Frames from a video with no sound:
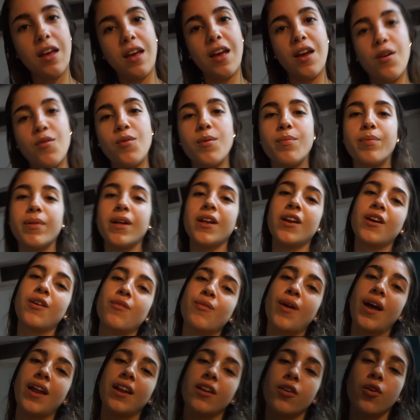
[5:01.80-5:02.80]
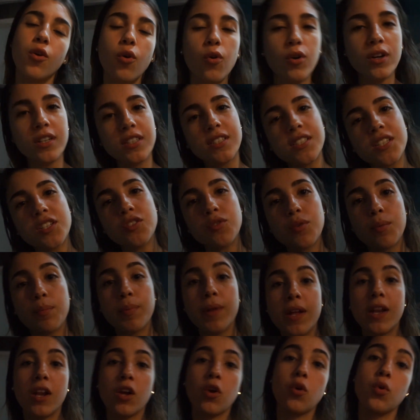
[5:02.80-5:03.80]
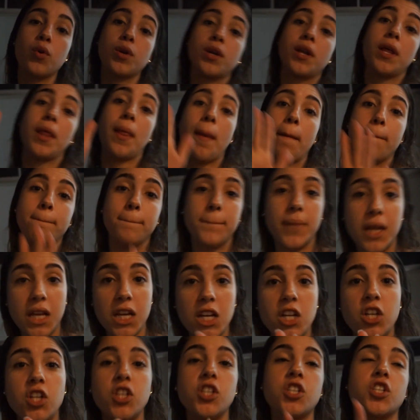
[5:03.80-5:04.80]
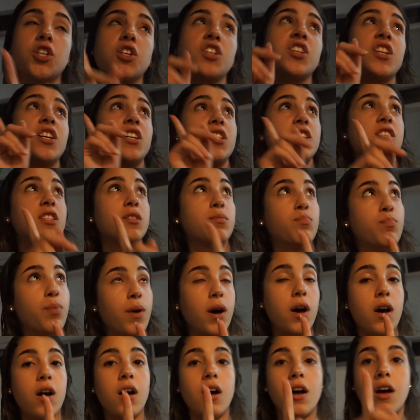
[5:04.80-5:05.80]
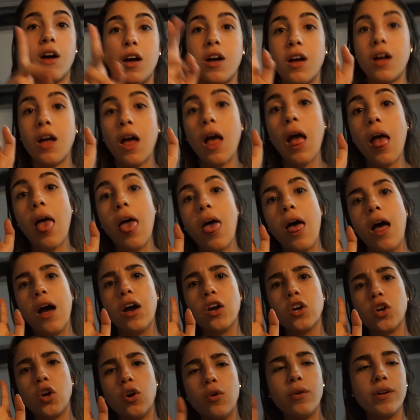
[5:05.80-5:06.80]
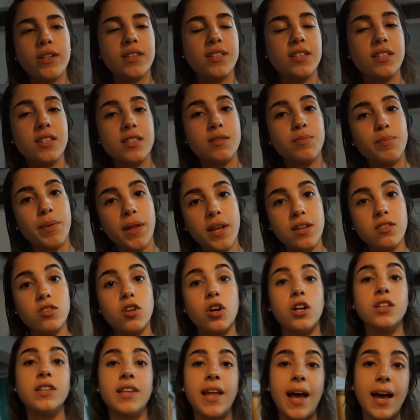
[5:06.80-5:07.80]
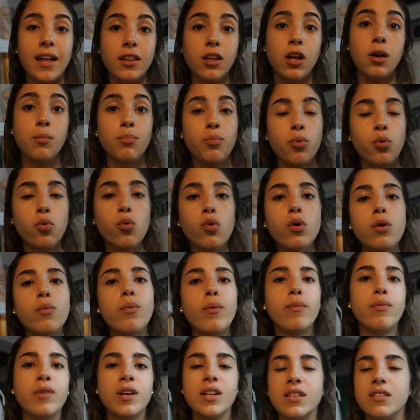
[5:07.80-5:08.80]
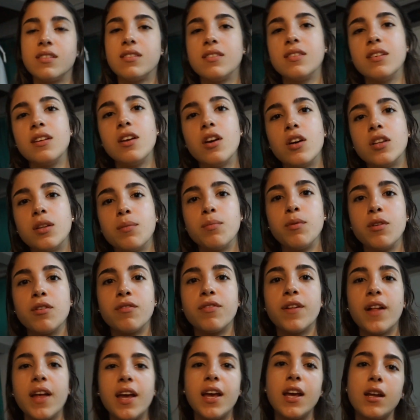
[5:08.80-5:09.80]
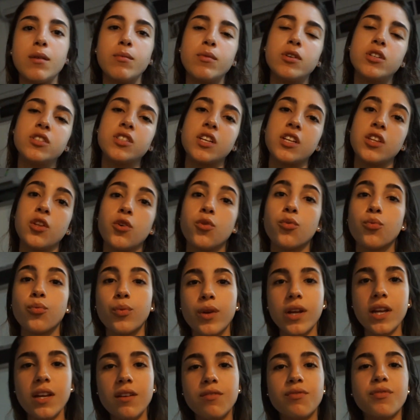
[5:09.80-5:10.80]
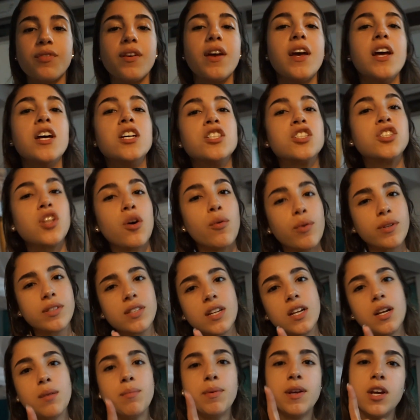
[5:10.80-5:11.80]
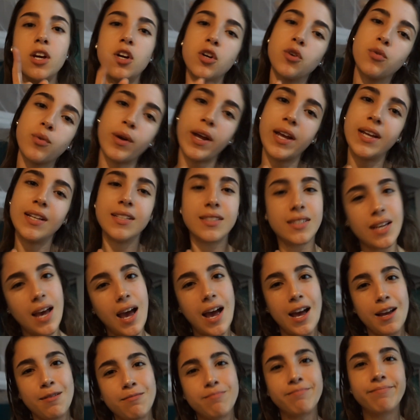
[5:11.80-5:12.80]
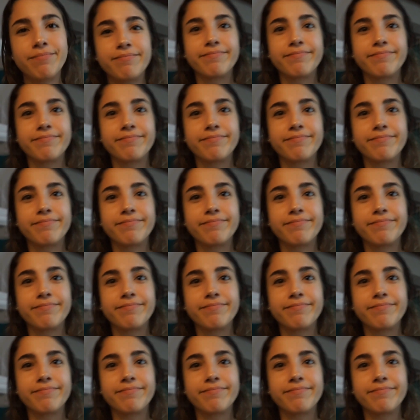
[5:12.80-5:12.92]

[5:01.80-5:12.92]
And we plan on riding horses, we plan on going to the beach, the spa, going to this place called Nylon Pool where we get to see all the beautiful animals and the reef. So it's gonna be a great time.